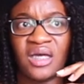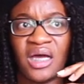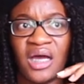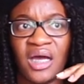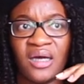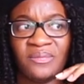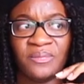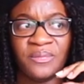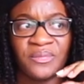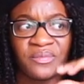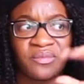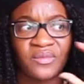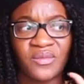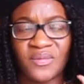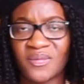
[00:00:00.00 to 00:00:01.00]

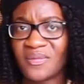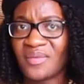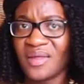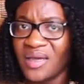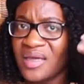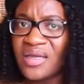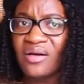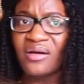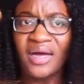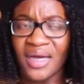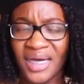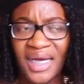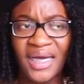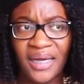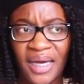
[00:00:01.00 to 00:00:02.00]
I'm
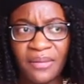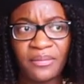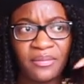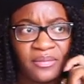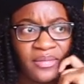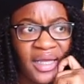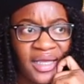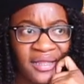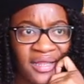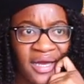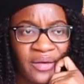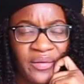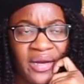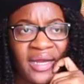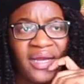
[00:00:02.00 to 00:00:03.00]
like
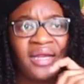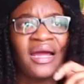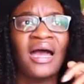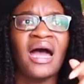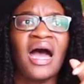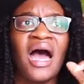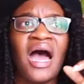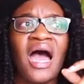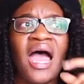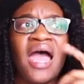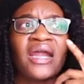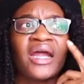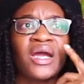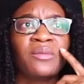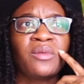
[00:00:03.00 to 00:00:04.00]
that, right?
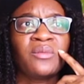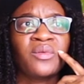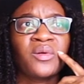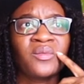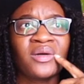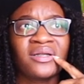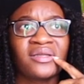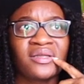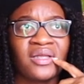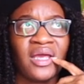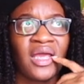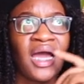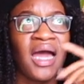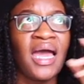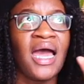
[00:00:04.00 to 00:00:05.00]
And I remember once,
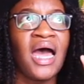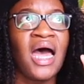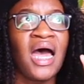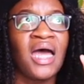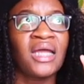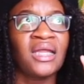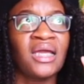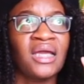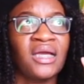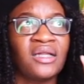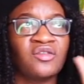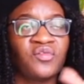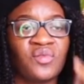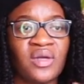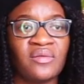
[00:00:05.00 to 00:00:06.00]
like,
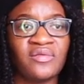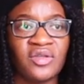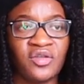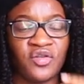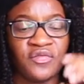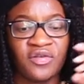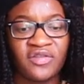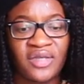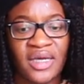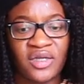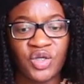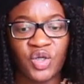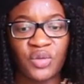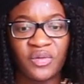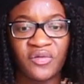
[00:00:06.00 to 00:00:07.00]
this was when I was in university, I
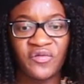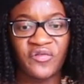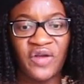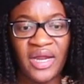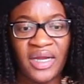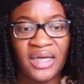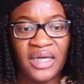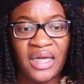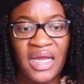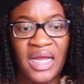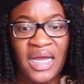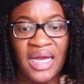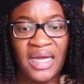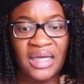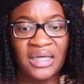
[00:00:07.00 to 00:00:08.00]
had a German friend,
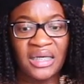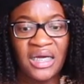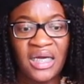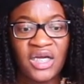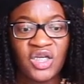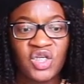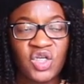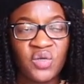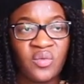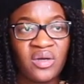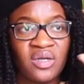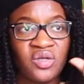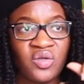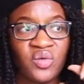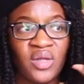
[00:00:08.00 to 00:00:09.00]
and she
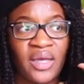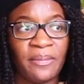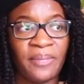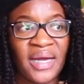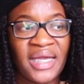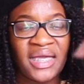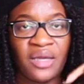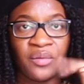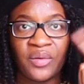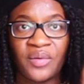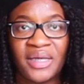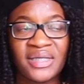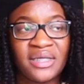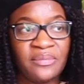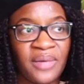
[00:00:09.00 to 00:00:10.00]
wanted to do, like, biking. We
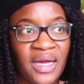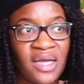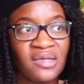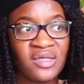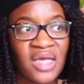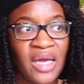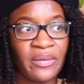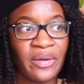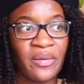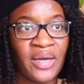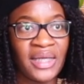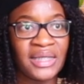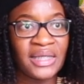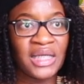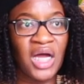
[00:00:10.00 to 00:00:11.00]
rented bikes, and we
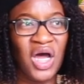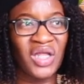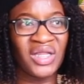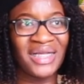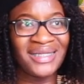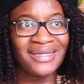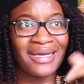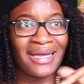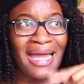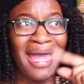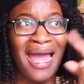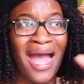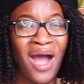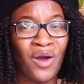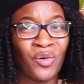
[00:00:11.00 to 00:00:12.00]
went on this, like,
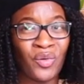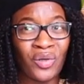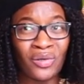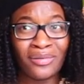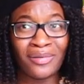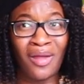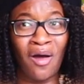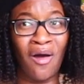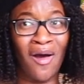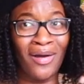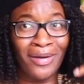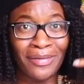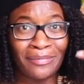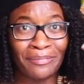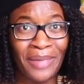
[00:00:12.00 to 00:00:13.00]

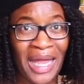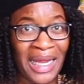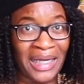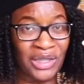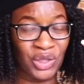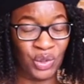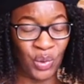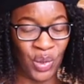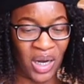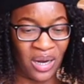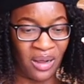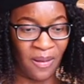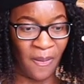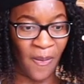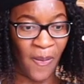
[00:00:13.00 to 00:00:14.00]
hour-long bike
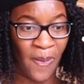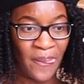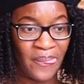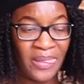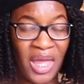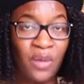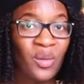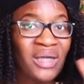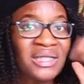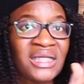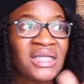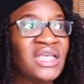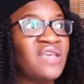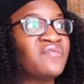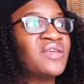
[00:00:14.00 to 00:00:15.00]
trail. It
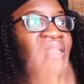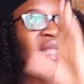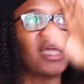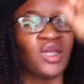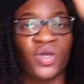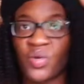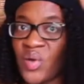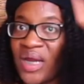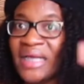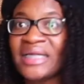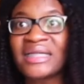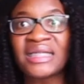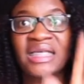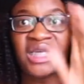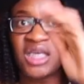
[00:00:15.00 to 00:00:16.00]
wasn't even, like,
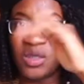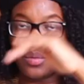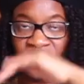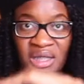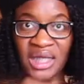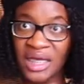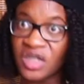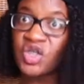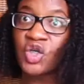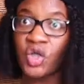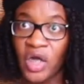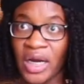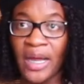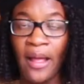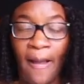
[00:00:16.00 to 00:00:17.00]
crazy. It was, like, a
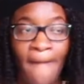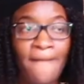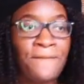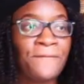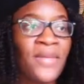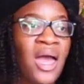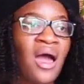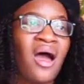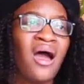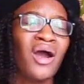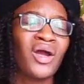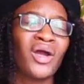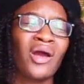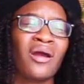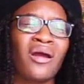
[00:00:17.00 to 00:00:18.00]
trail.
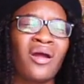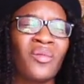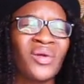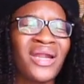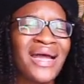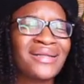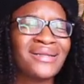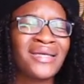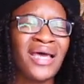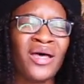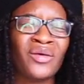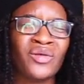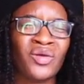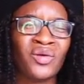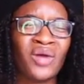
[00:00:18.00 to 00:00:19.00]
Girl, when I
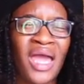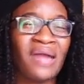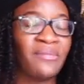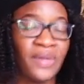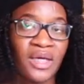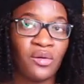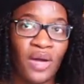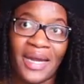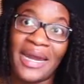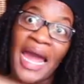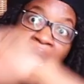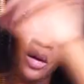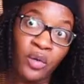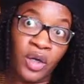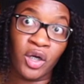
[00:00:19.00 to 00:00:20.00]
tell you, and an
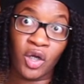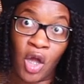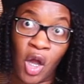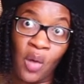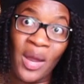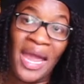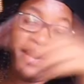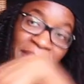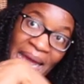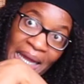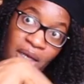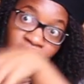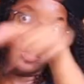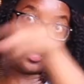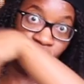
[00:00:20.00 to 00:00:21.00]
hour go and
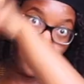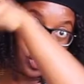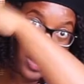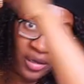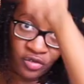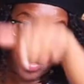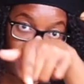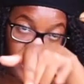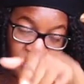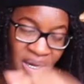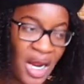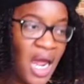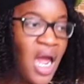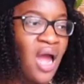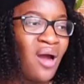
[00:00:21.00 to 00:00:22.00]
back, so round
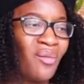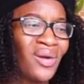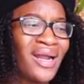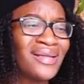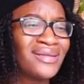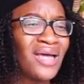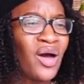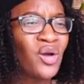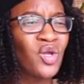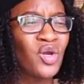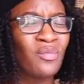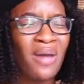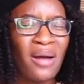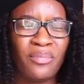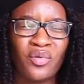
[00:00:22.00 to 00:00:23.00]
trip. When I tell
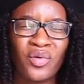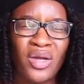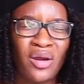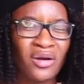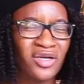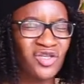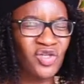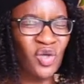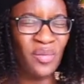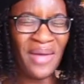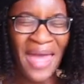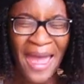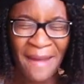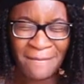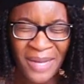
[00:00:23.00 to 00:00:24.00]
you my booty hurts so
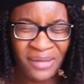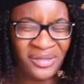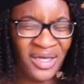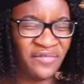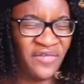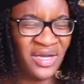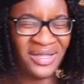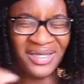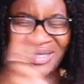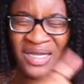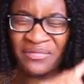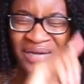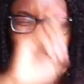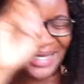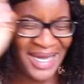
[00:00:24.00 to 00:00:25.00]
bad, I was like, fuck this,
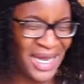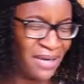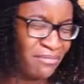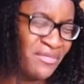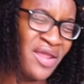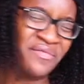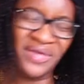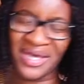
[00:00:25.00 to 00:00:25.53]
never again.